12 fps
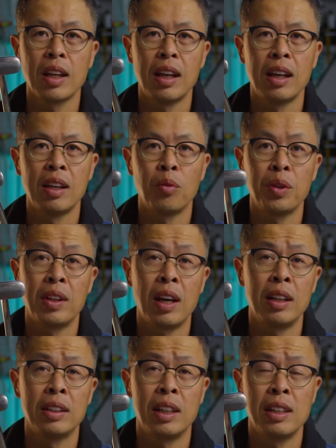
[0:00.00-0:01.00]
And what
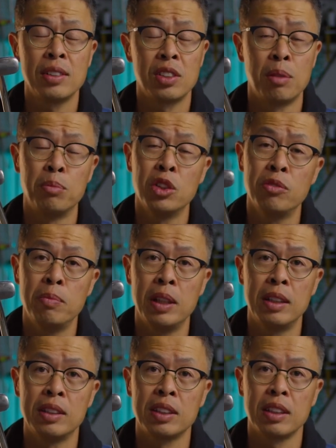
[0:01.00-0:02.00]
that does, the
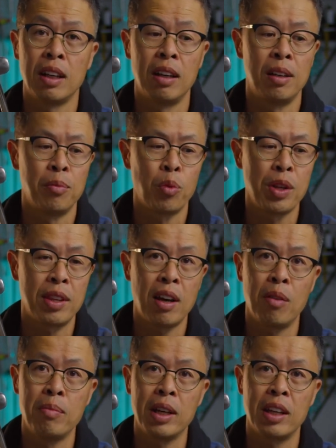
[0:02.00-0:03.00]
movement,
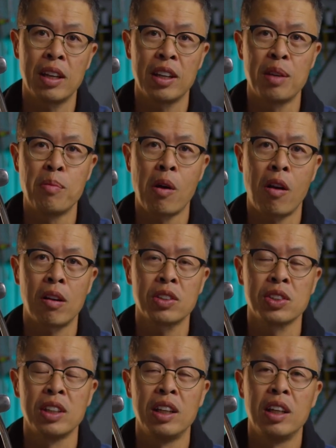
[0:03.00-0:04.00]
without making any
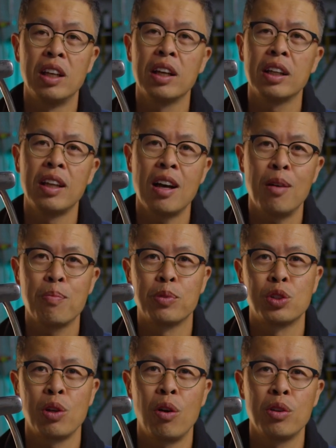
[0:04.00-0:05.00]
marks, it can help
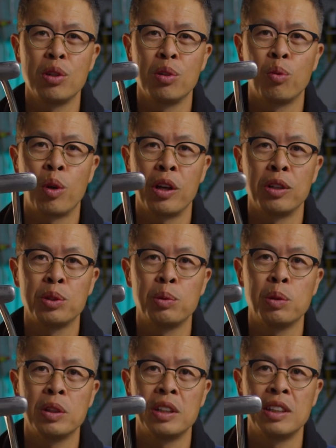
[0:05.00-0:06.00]
show you where your
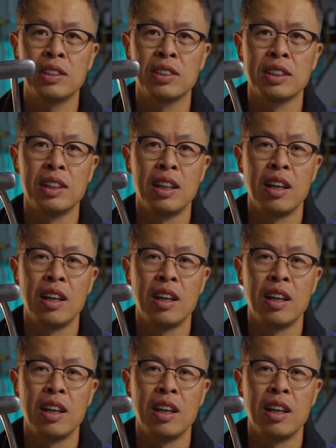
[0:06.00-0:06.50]
tool is.